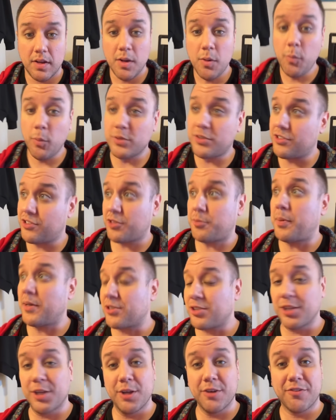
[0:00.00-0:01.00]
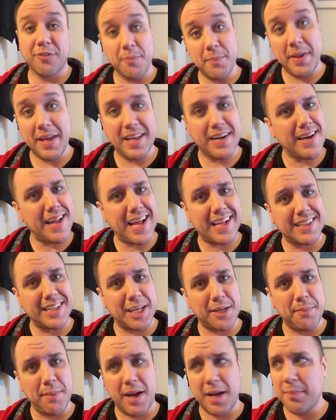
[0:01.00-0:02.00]
which is especially good for me in an act
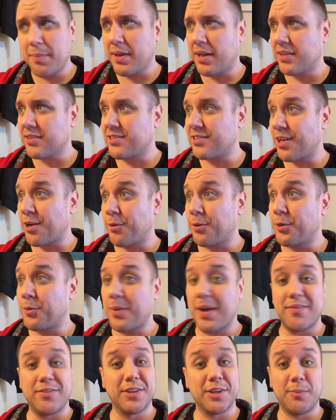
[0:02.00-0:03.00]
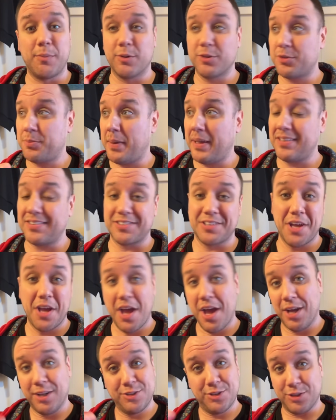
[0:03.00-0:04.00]
like mine because not only do we have a little more space
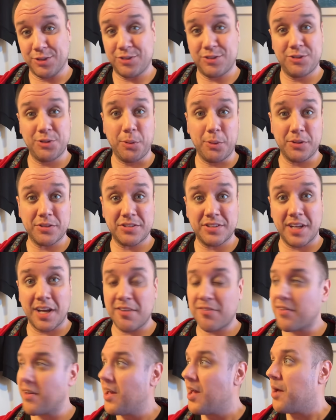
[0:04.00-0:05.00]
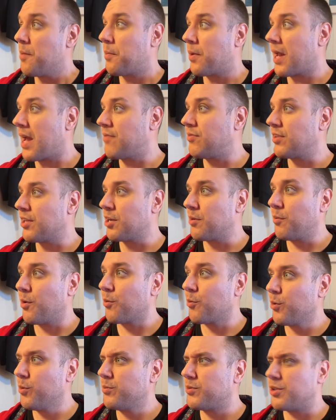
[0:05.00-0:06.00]
to store stuff, but I have a little more
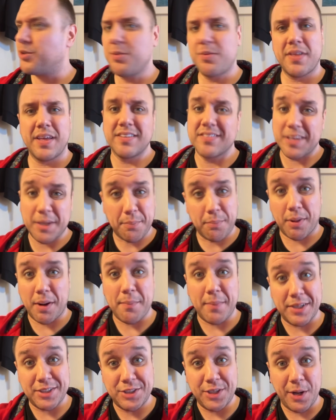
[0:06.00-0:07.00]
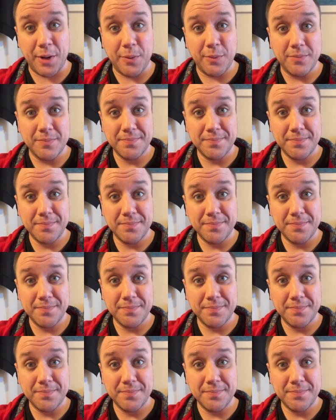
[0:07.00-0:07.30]
room to do things like prep my show.